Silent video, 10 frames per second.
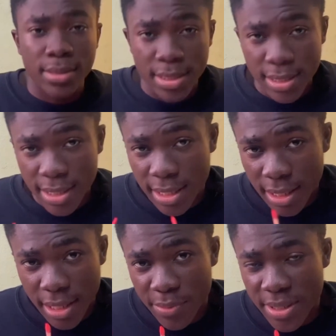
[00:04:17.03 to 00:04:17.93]
There's a
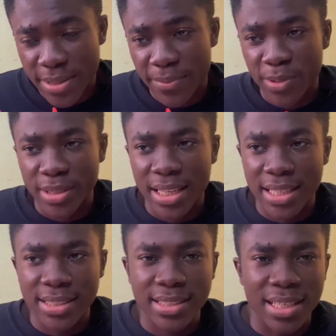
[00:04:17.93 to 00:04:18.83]
clear reason for
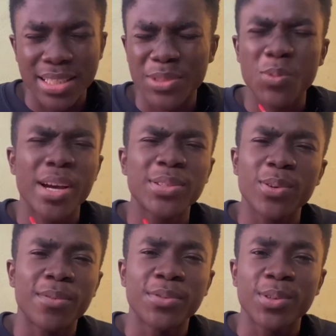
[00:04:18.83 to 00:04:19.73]
that, and it's quite
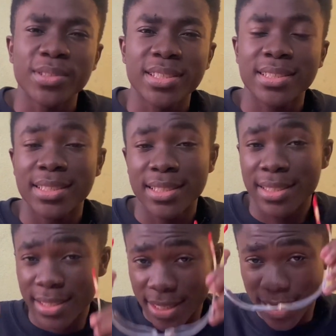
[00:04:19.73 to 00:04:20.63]
obvious. This
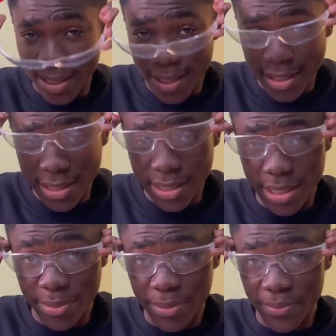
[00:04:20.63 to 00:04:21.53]
is a clear
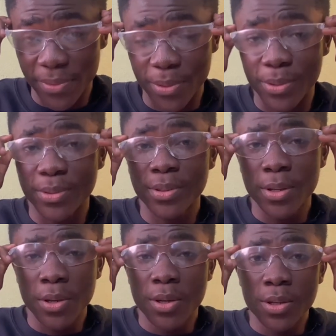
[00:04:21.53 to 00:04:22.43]
engineering flaw.
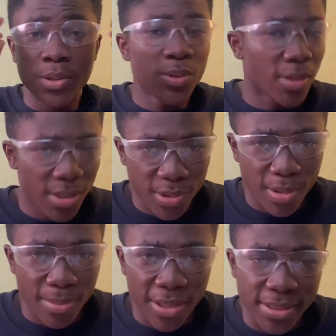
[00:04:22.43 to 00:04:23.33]
So let's talk
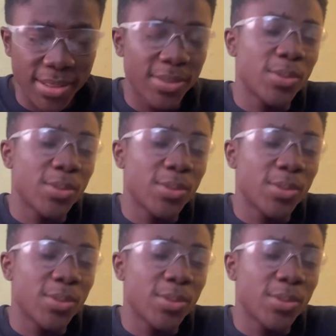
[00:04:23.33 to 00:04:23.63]
about it.